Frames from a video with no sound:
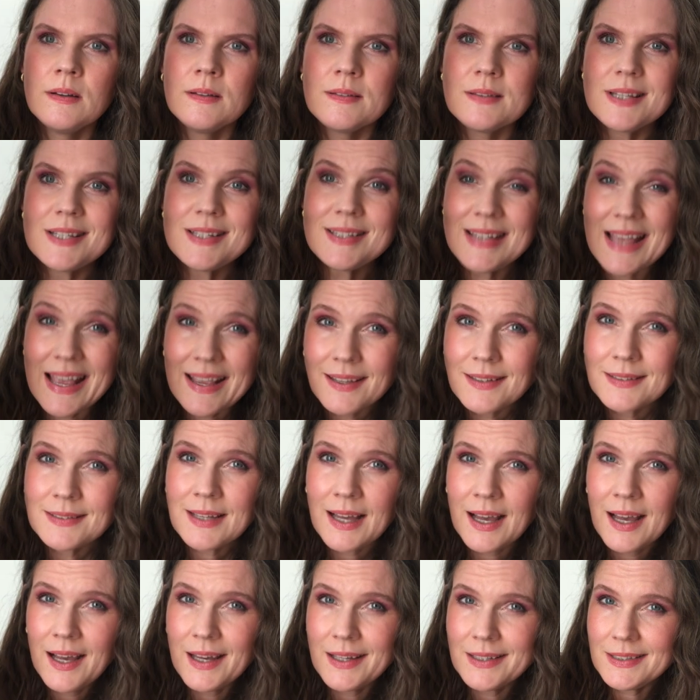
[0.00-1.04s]
The second
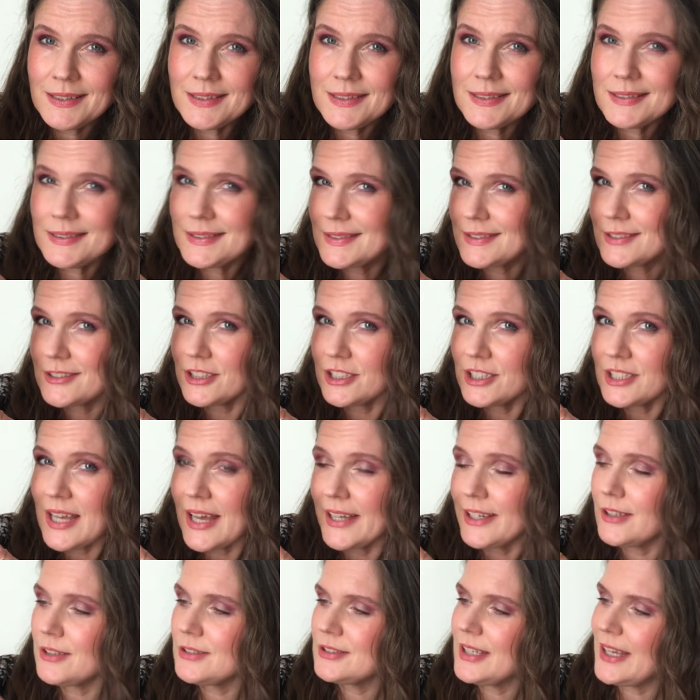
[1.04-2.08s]
hardest
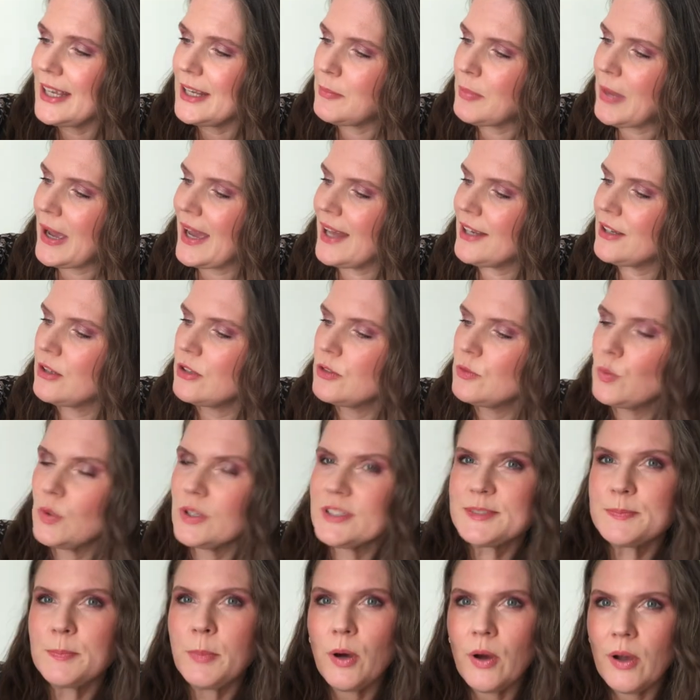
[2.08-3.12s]
shadow to hit pan on
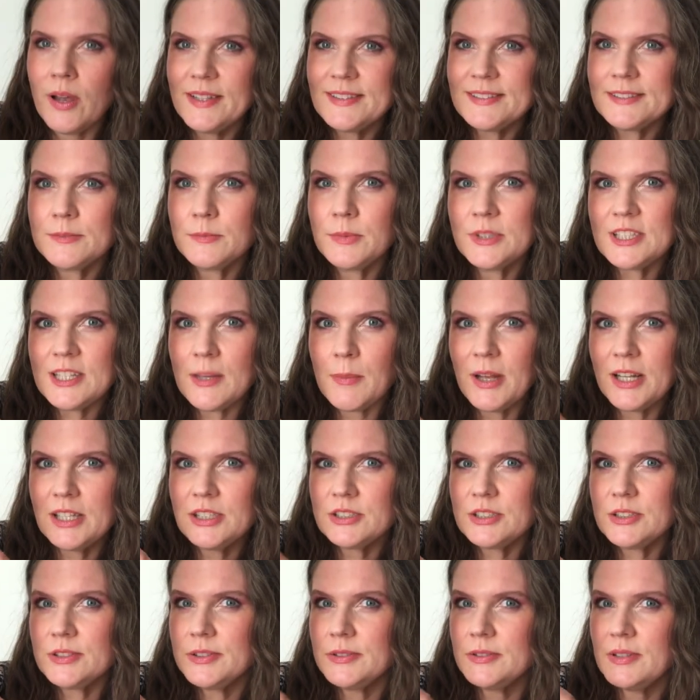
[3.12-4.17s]
was Poison, which I managed
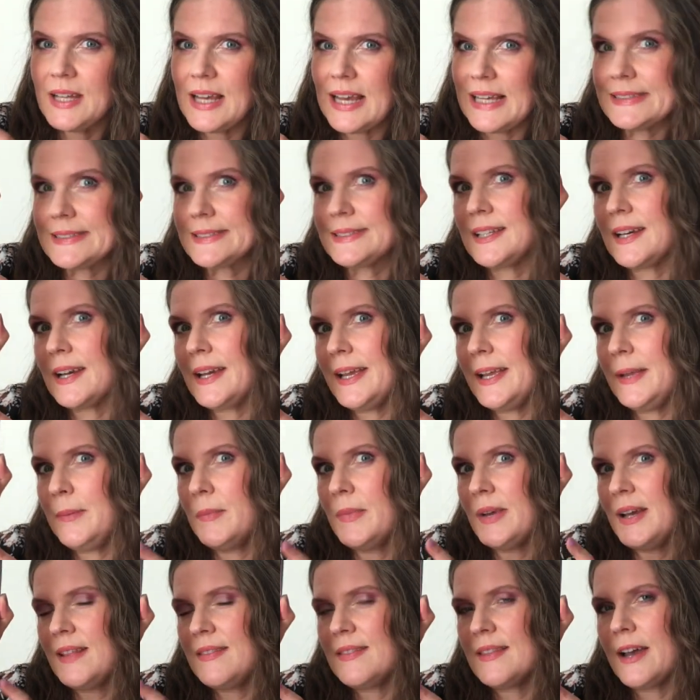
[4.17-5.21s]
to do last time,
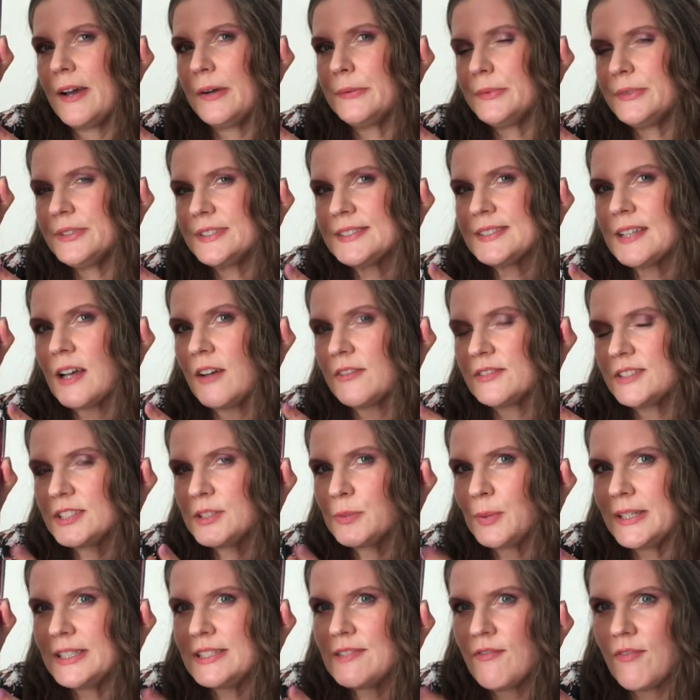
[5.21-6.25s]
and that was after
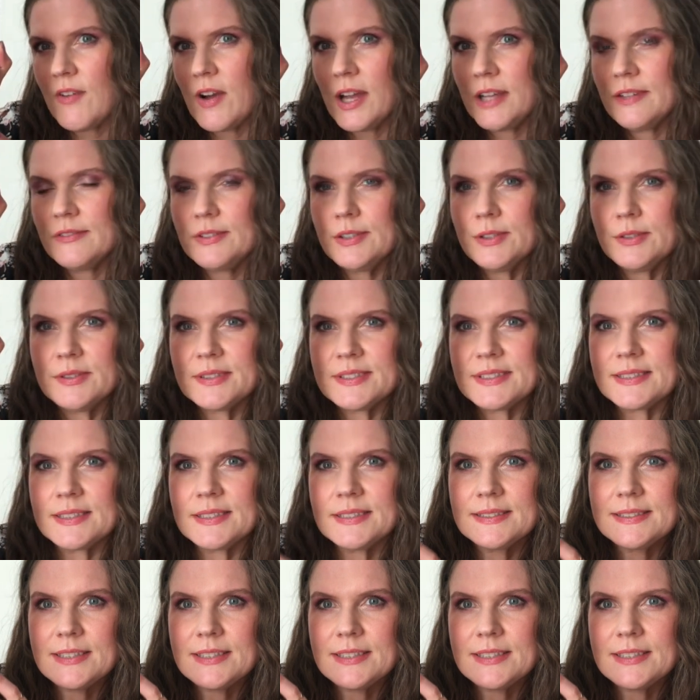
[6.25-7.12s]
25 uses.